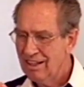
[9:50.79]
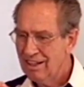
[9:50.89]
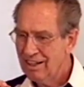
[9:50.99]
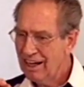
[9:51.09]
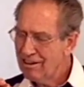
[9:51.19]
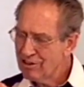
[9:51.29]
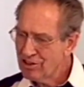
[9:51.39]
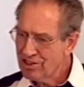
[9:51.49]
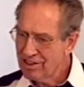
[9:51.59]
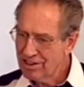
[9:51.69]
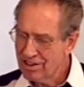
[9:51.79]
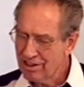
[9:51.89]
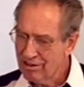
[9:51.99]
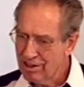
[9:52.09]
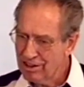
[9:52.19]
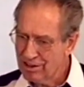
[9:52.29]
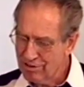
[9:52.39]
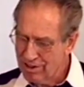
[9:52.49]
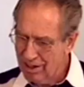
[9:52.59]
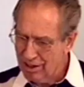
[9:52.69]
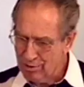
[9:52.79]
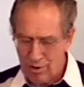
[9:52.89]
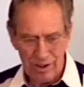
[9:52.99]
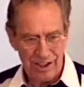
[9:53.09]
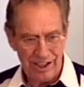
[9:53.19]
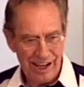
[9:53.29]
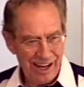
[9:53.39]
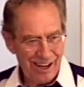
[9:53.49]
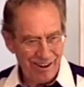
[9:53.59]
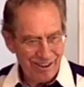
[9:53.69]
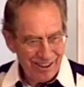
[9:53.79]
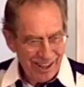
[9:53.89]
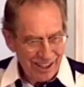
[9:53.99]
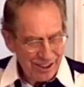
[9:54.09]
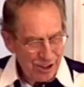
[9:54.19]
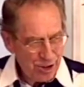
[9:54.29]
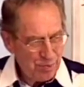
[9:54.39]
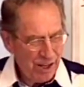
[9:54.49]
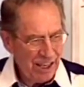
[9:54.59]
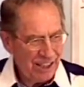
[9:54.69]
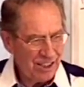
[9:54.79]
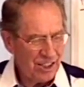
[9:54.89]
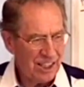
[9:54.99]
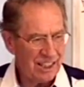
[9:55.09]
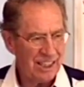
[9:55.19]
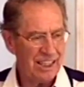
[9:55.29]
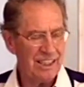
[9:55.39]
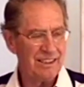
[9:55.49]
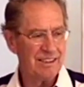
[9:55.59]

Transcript: Now he sees the grace of God working. How? On these pagan Gentiles.